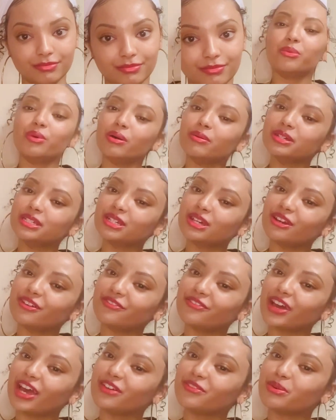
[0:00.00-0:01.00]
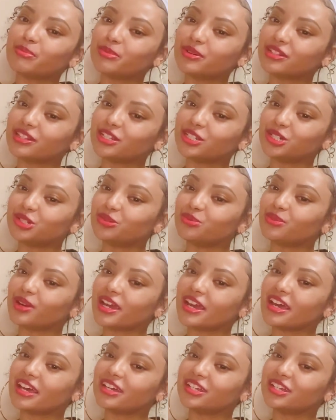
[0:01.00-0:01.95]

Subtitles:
What was your favorite book that you read